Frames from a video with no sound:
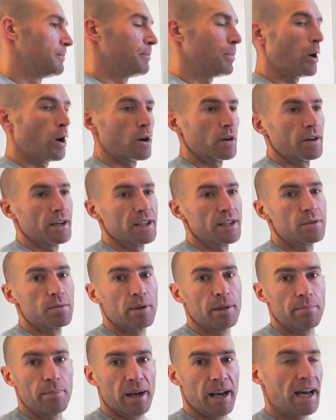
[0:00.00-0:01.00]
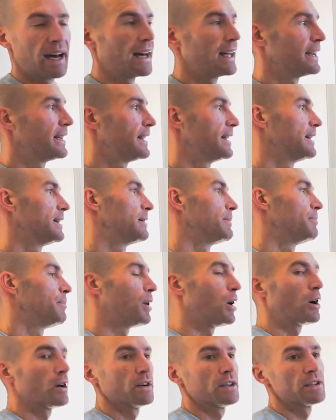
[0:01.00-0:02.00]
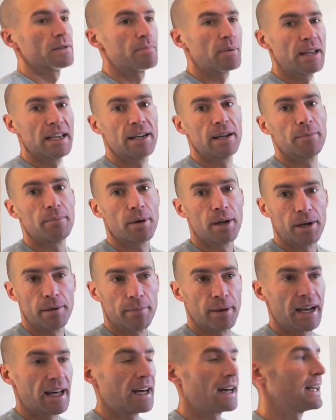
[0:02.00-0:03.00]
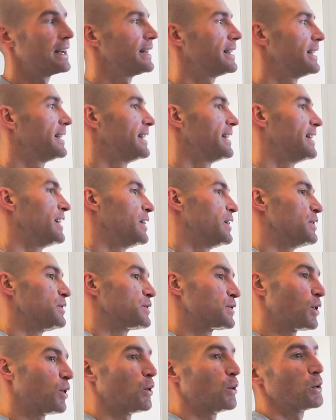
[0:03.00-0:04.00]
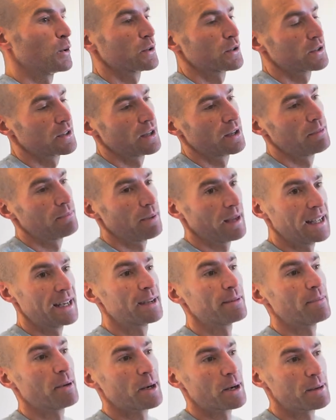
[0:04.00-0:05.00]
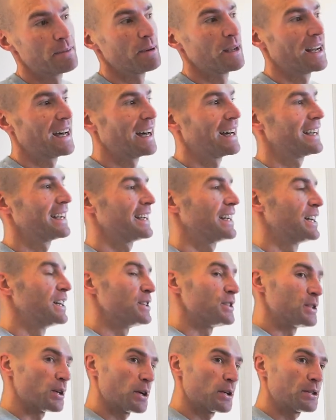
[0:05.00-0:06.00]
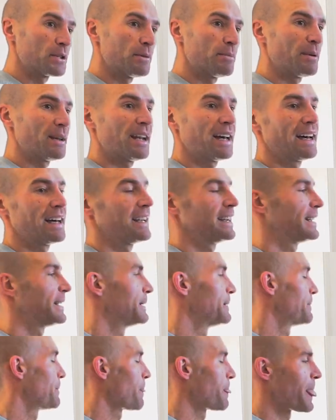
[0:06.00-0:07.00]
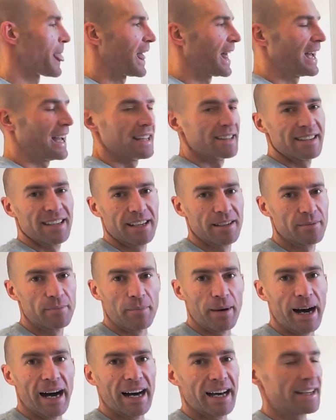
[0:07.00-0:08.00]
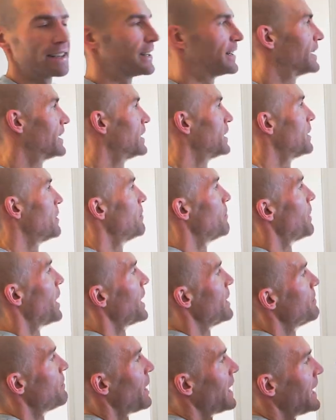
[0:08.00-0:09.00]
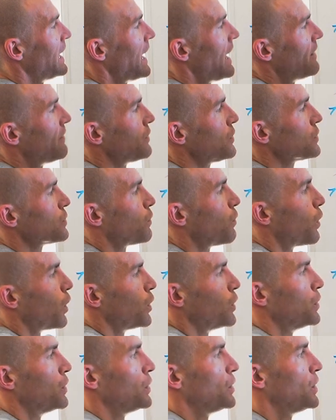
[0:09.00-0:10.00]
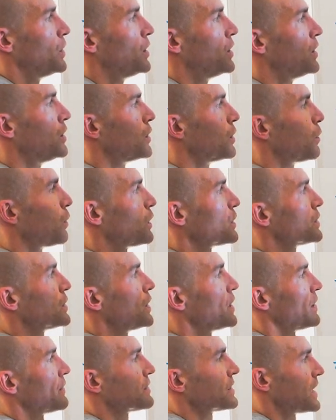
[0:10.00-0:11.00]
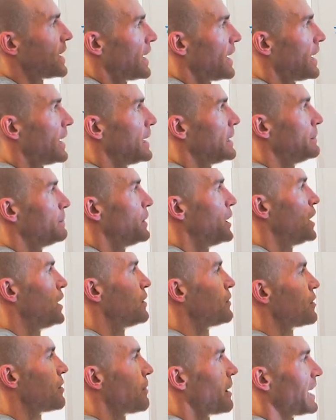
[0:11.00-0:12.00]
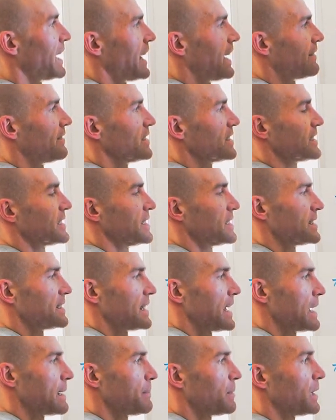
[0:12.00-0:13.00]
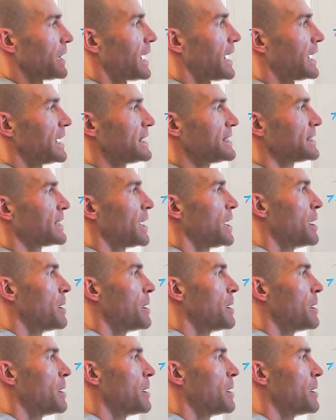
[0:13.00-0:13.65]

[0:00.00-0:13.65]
porridge with banana, porridge, peanut butter, banana, toast, peanut butter, banana, just a banana, it didn't matter. My levels weren't there wasn't enough time for my levels to stabilize